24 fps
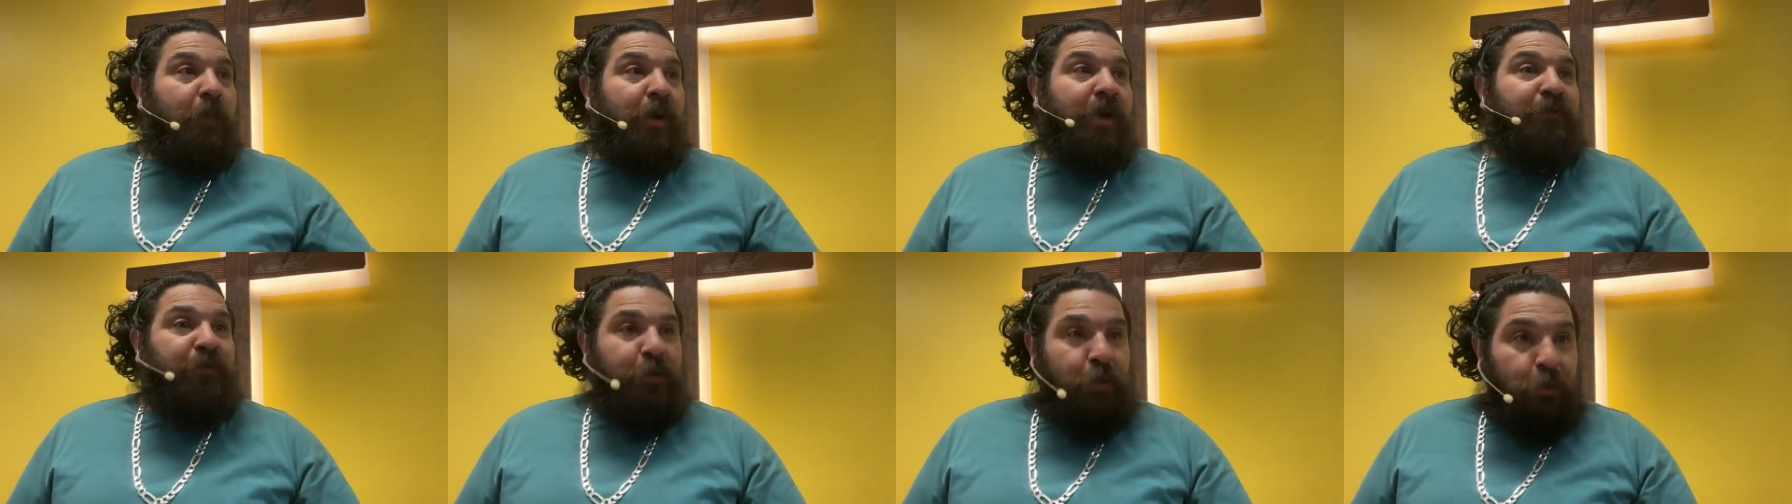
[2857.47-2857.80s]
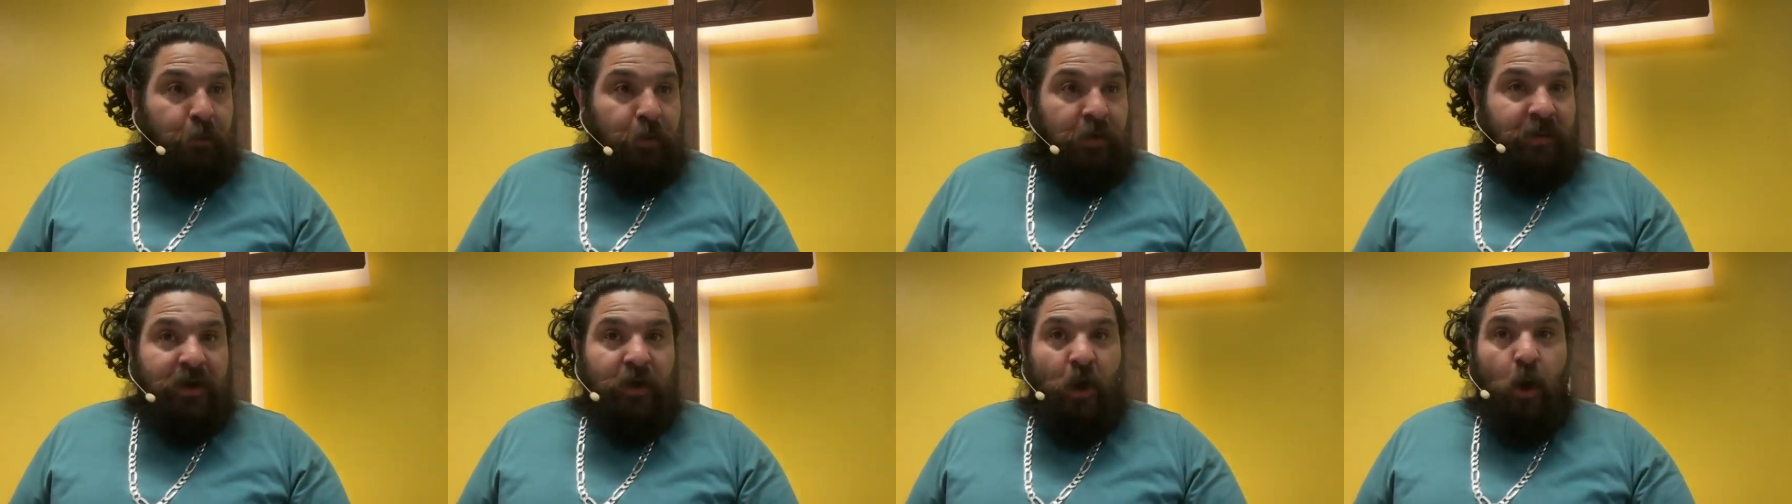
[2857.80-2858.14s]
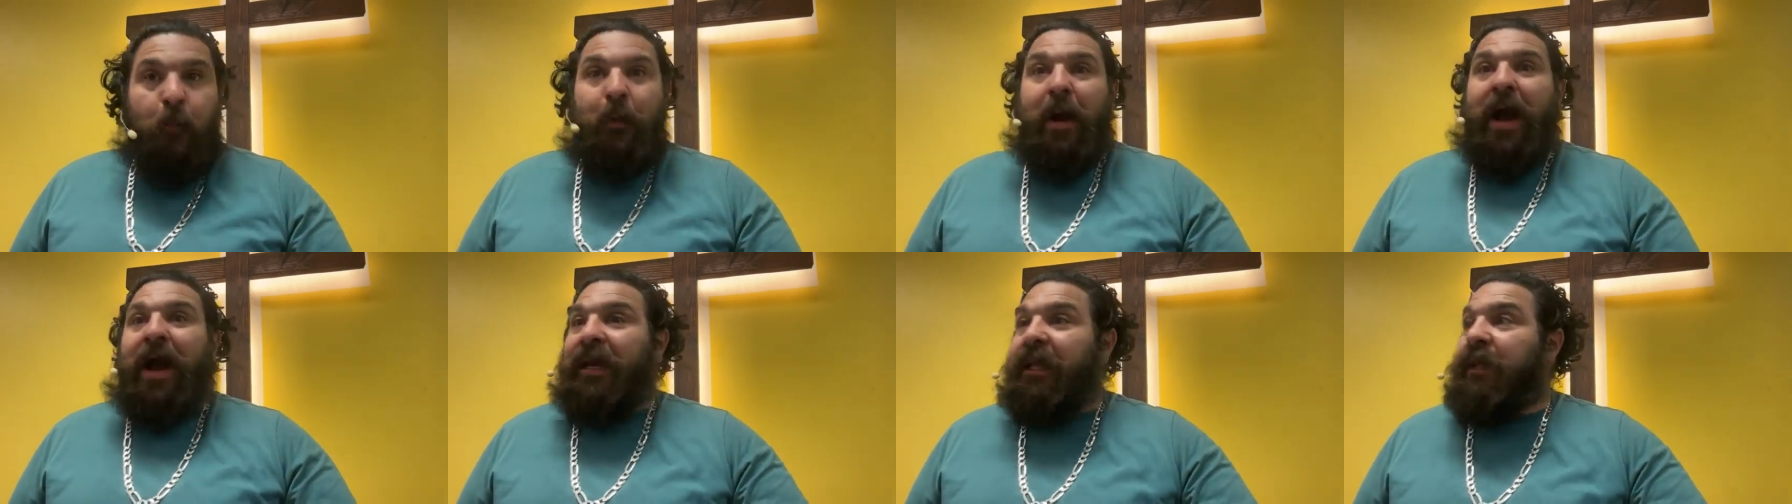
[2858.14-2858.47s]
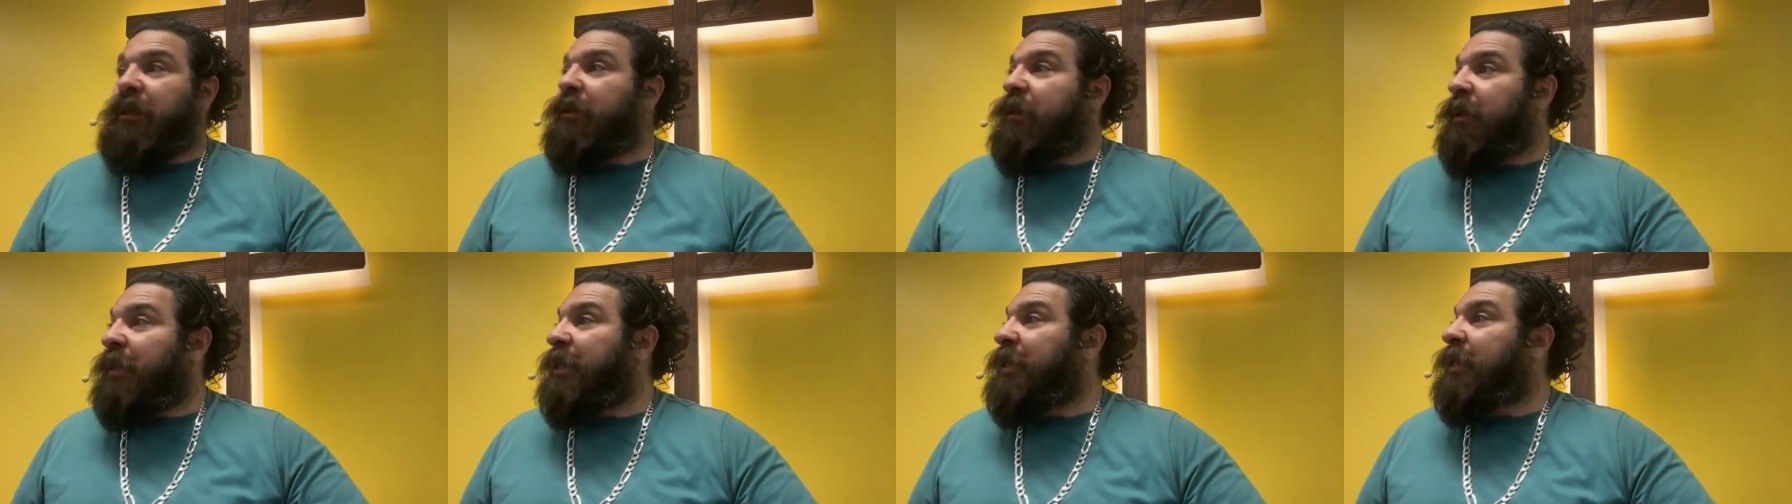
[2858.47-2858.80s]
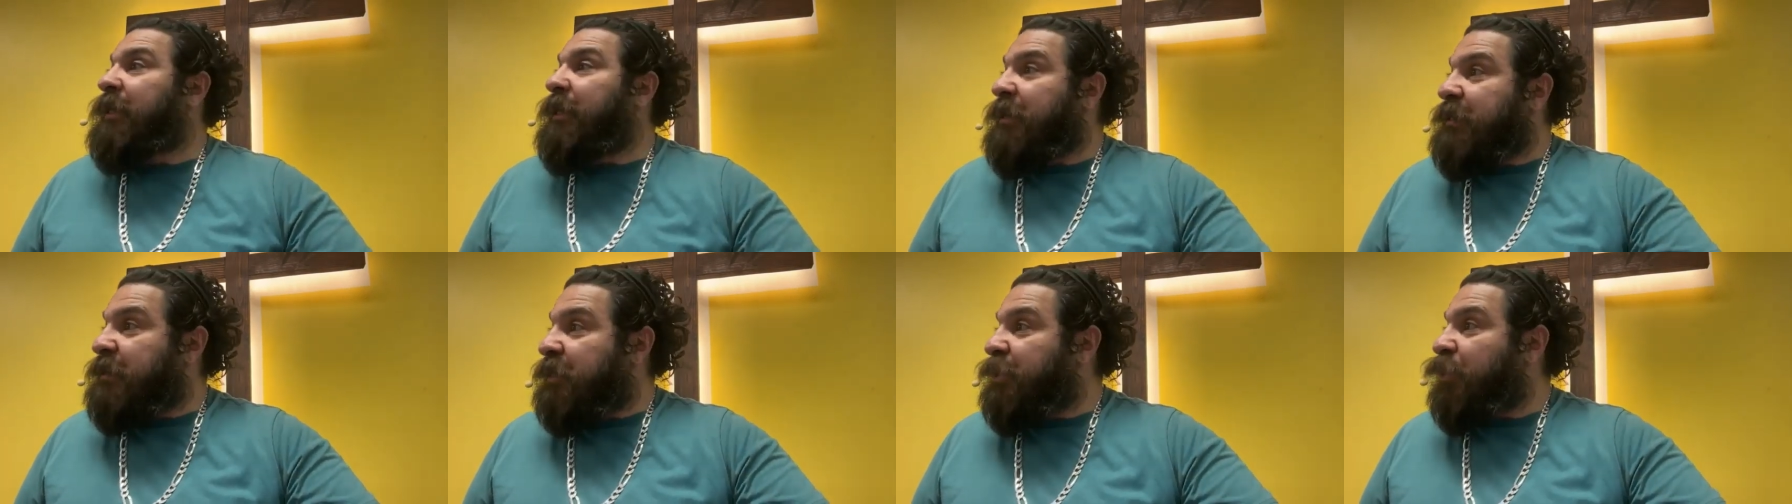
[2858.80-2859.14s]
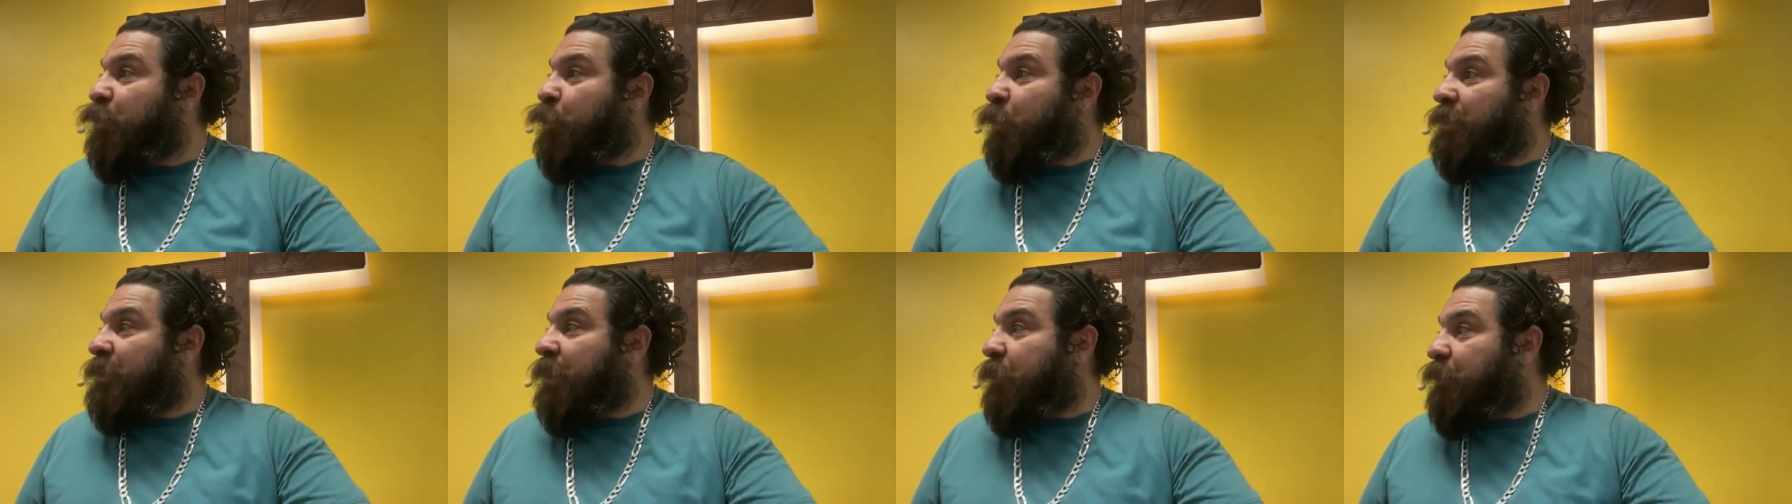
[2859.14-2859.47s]
But if you really go back and look and listen
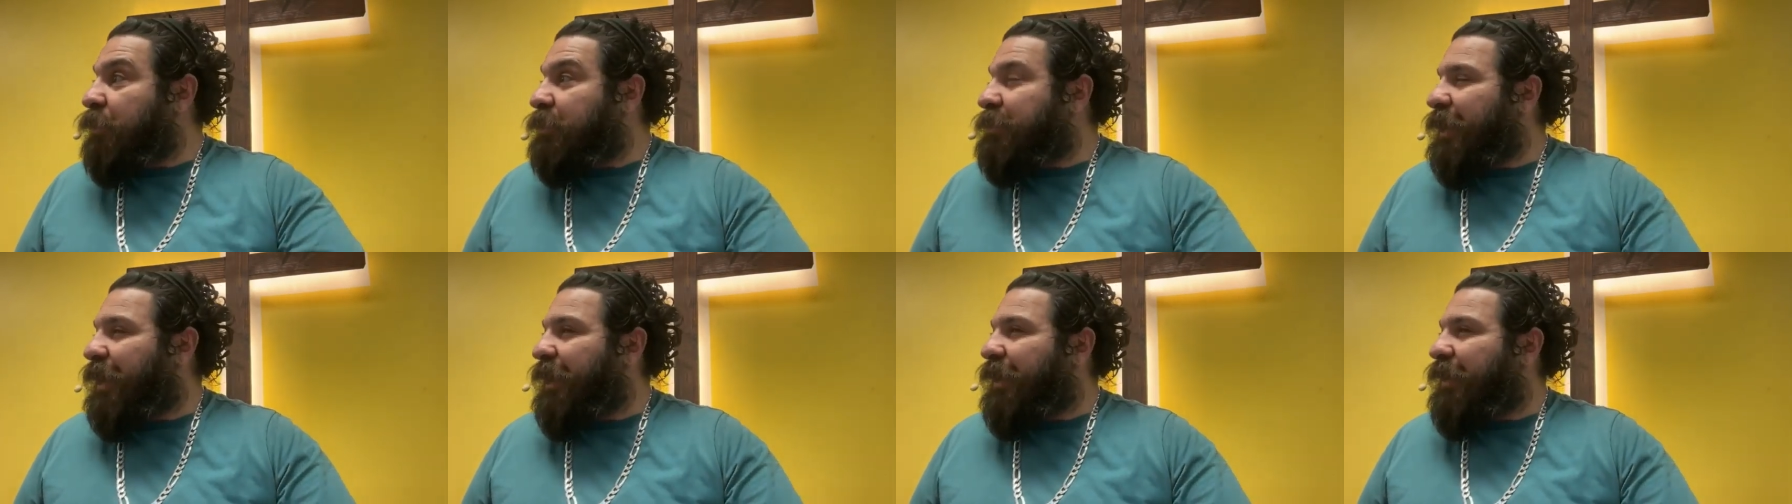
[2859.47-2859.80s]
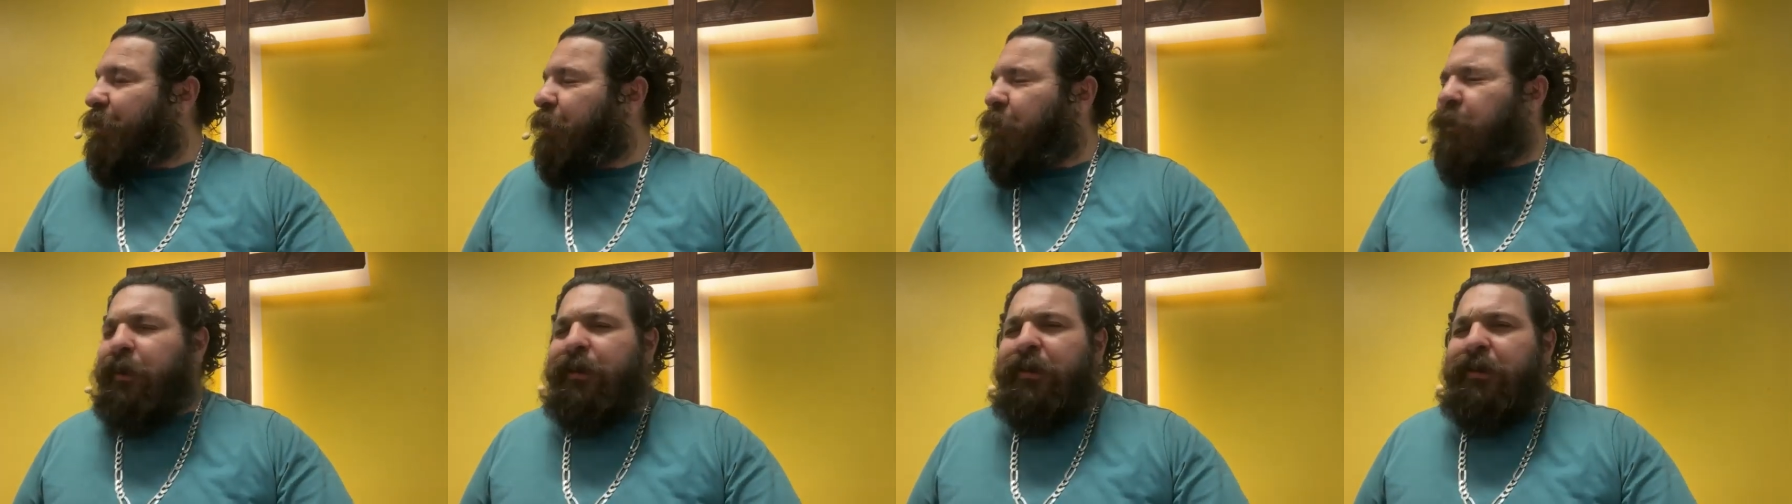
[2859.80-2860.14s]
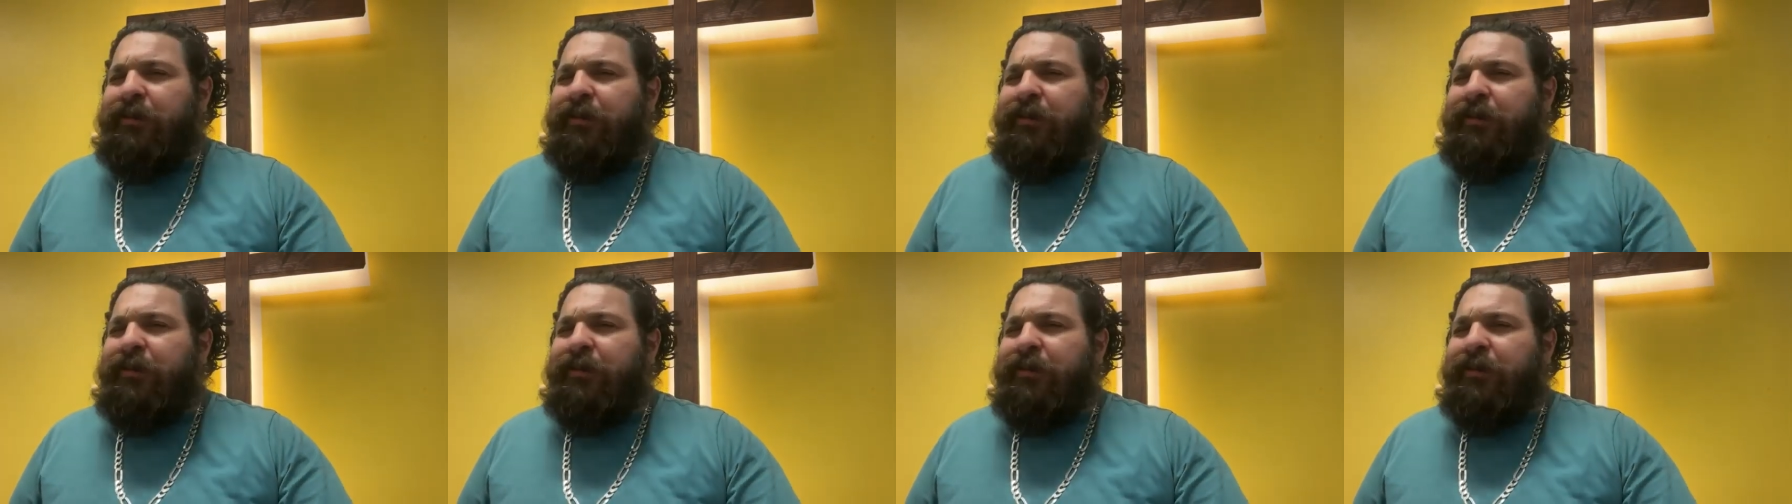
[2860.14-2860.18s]
to what they were saying,